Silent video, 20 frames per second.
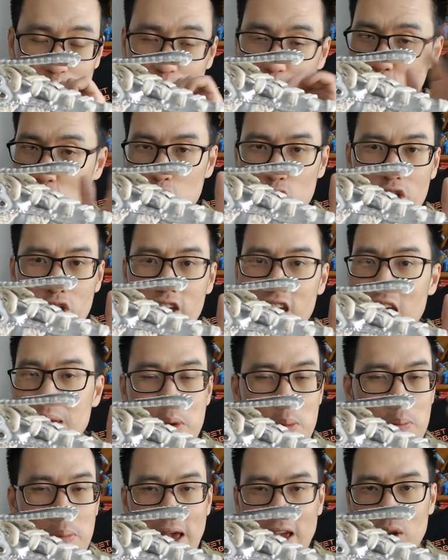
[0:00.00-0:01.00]
You can keep your
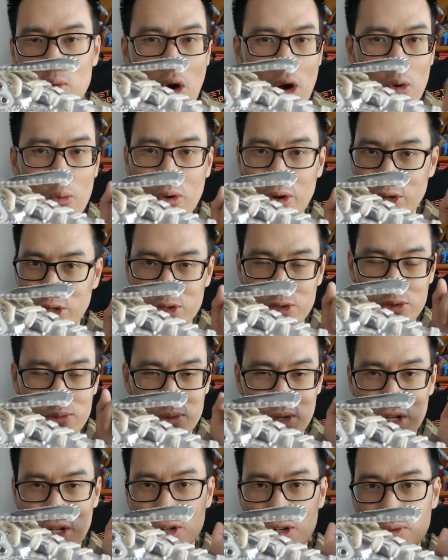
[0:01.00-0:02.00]
black and white ones. You
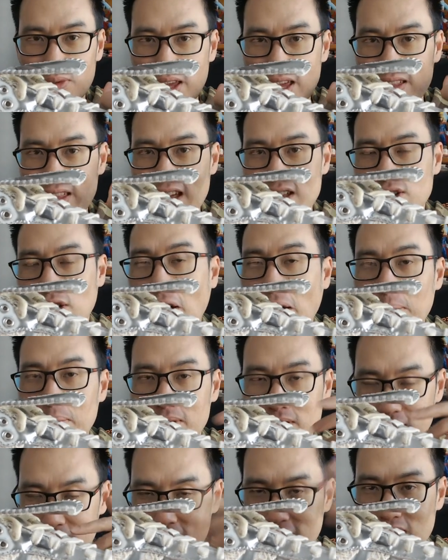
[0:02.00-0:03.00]
know, they're
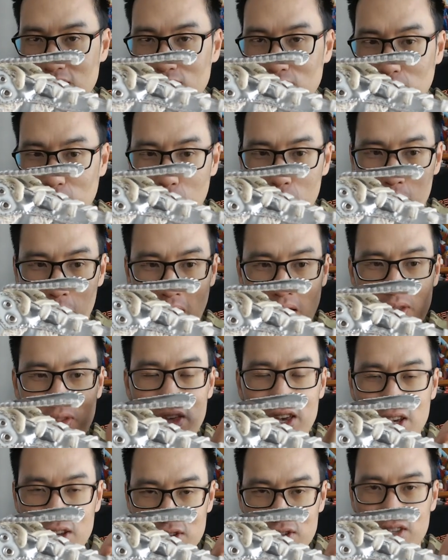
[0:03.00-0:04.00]
timeless, they're cool. But
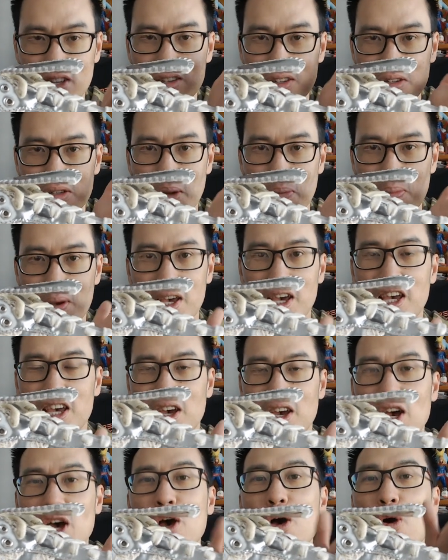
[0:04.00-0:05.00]
this is the pair
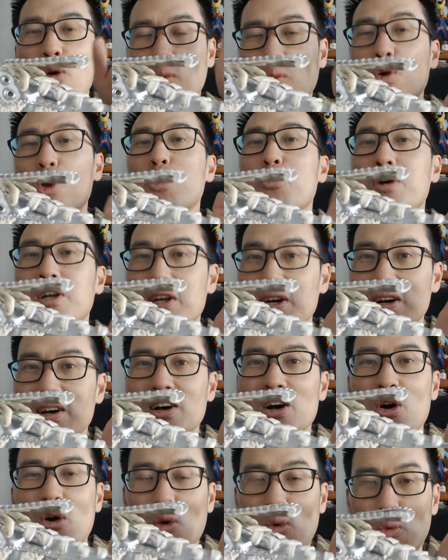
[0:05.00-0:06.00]
where you want to
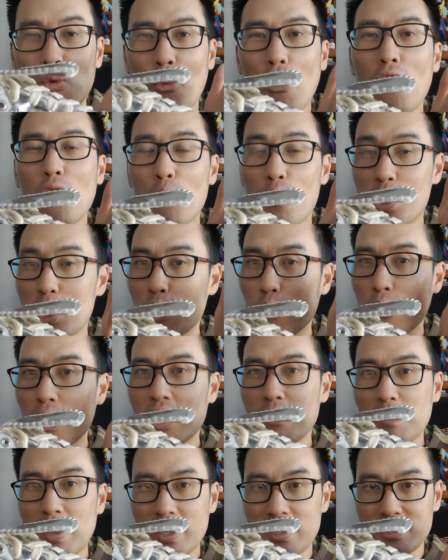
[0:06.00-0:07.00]
rock when you want to
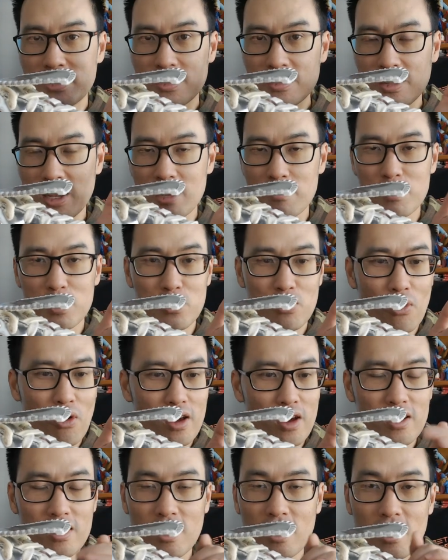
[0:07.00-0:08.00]
make a statement,
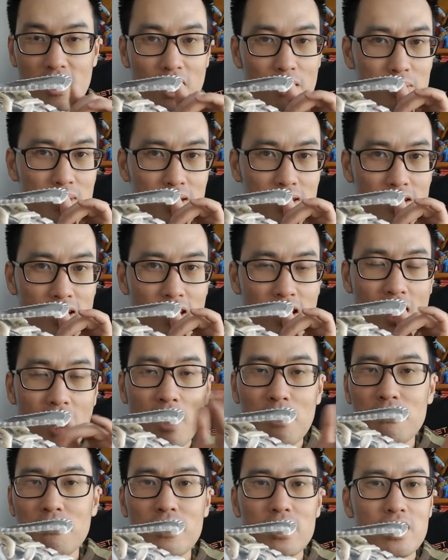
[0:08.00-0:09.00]
right? Like, I mean,
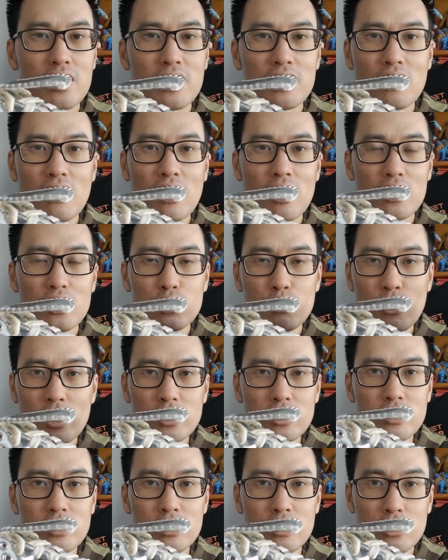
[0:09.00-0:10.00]
I'm thinking like
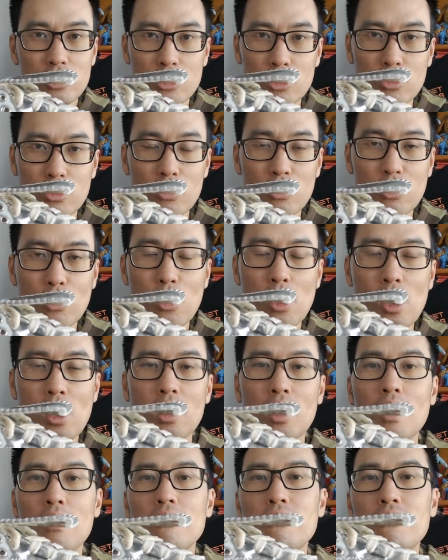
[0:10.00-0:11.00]
dress shoe.
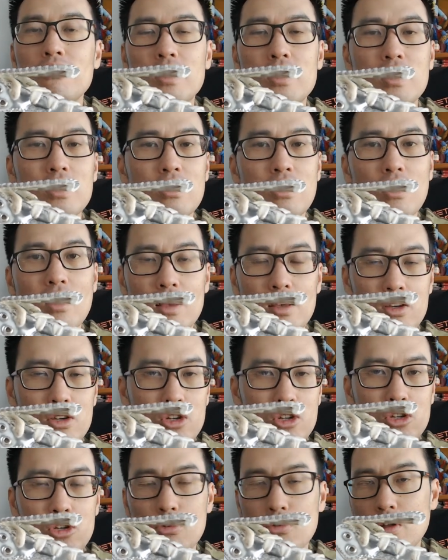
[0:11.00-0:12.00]
I'm thinking like a
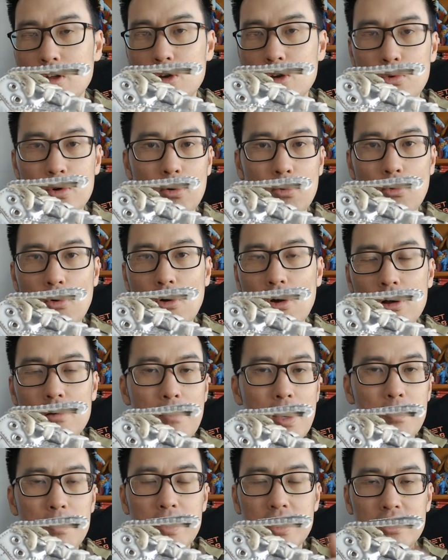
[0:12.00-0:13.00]
shoe that you want to rock
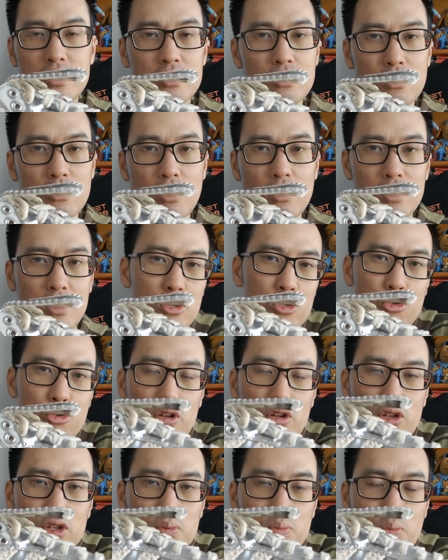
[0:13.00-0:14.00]
maybe just during
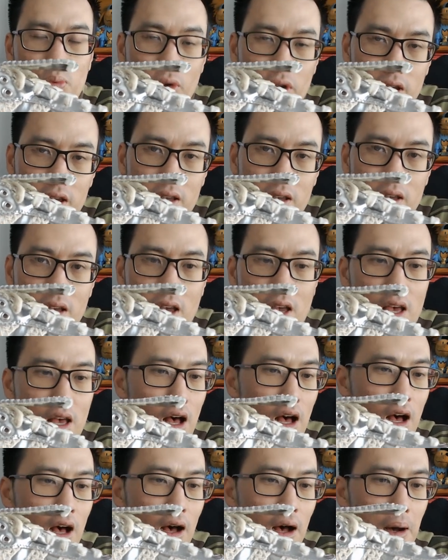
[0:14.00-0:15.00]
the spring.
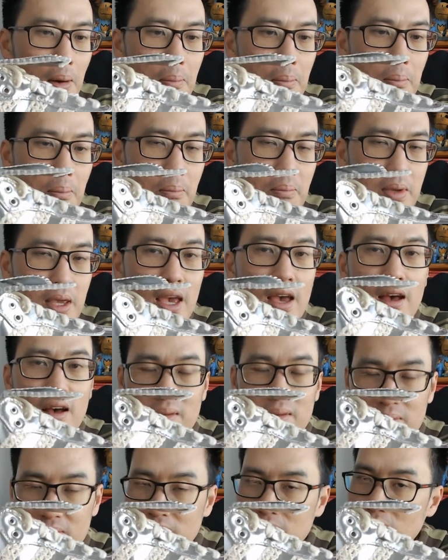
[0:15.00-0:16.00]
Yeah,
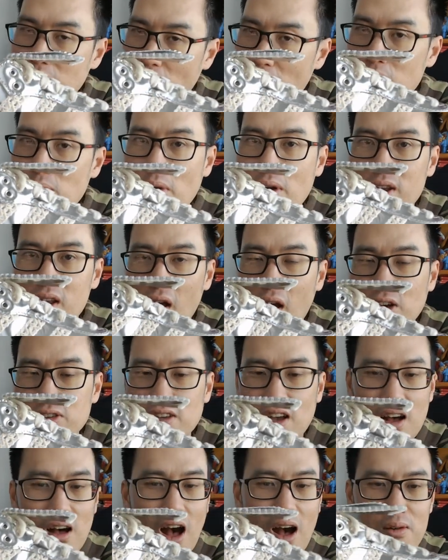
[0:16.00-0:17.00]
very, very nice.
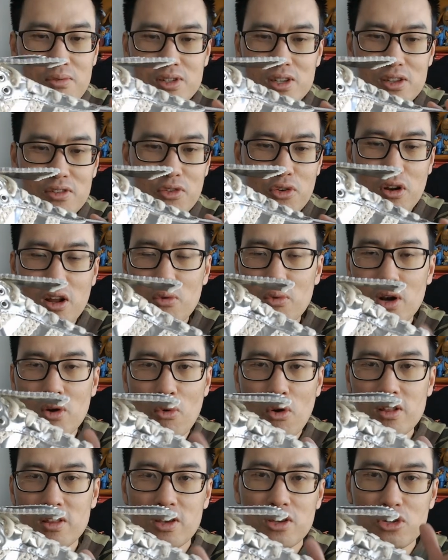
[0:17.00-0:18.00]
I just feel like I want to
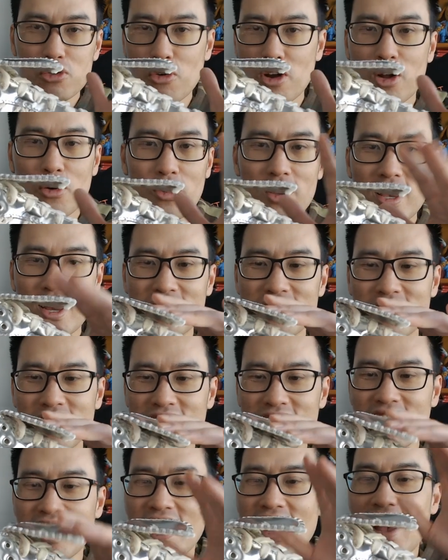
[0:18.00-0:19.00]
rock these straight away,
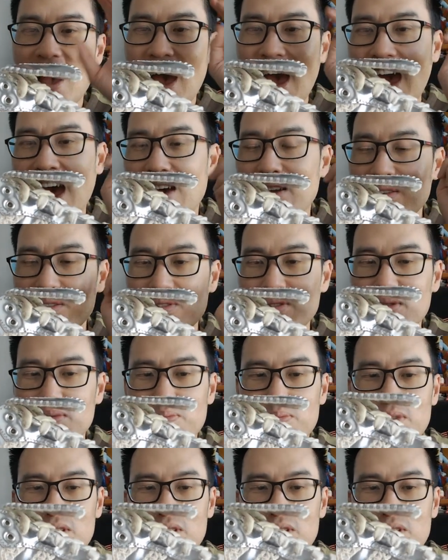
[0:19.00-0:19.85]
actually. And the